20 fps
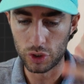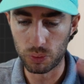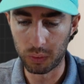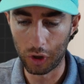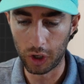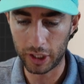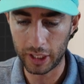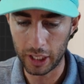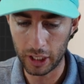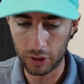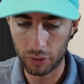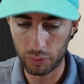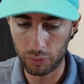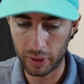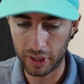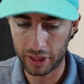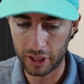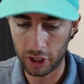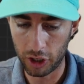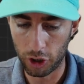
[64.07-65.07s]
working
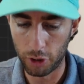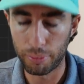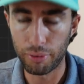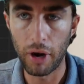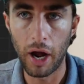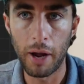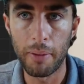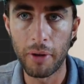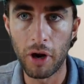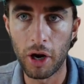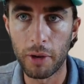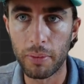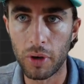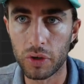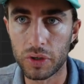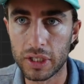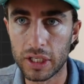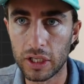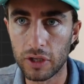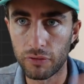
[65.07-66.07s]
within her primary
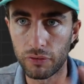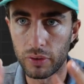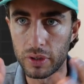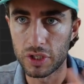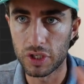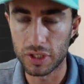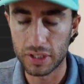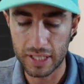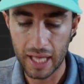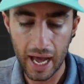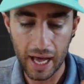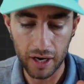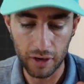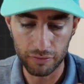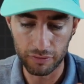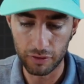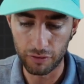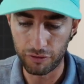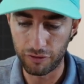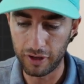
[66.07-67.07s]
motif, which is that
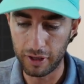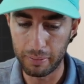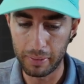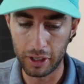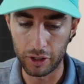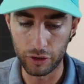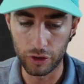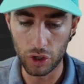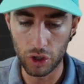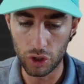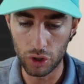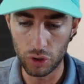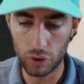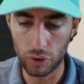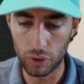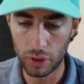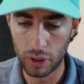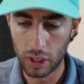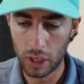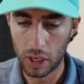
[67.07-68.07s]
of the female
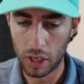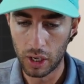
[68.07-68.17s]
nude.